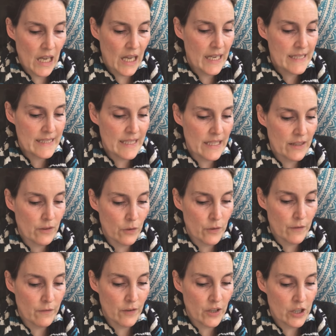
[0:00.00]
her teeth on the
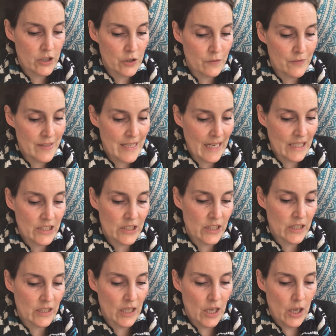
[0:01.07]
verge of
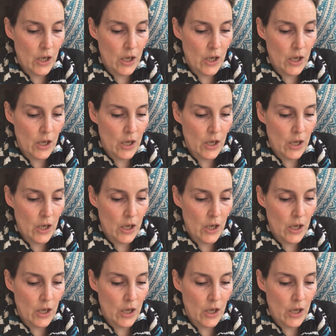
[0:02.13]
gnashing.